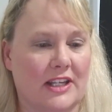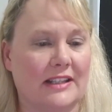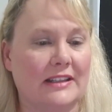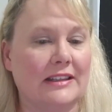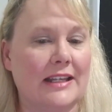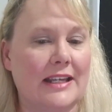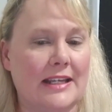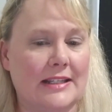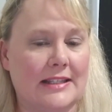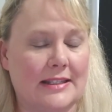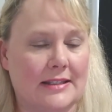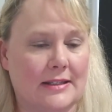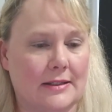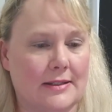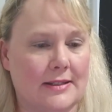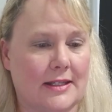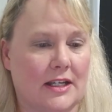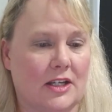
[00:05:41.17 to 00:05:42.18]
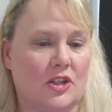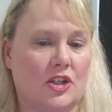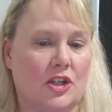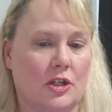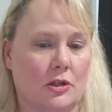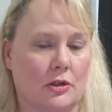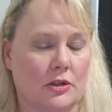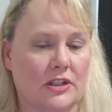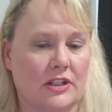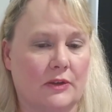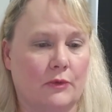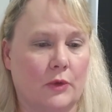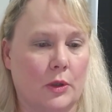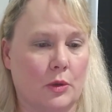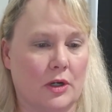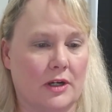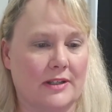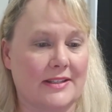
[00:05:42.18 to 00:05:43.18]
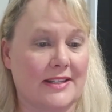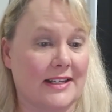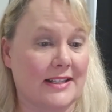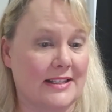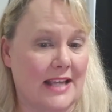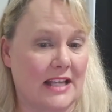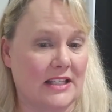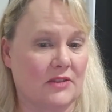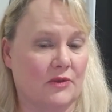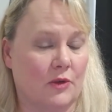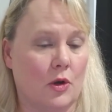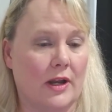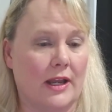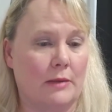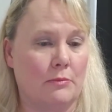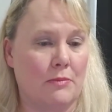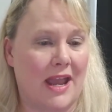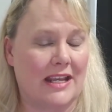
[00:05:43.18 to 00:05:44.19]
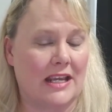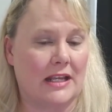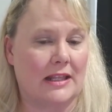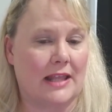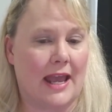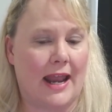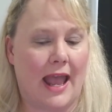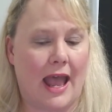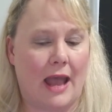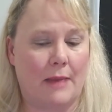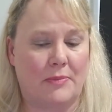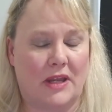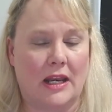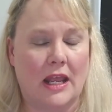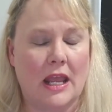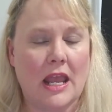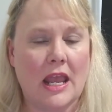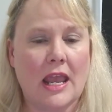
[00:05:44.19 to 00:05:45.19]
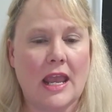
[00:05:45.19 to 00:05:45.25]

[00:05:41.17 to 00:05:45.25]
at least 6 years, if we were successful in making that happen.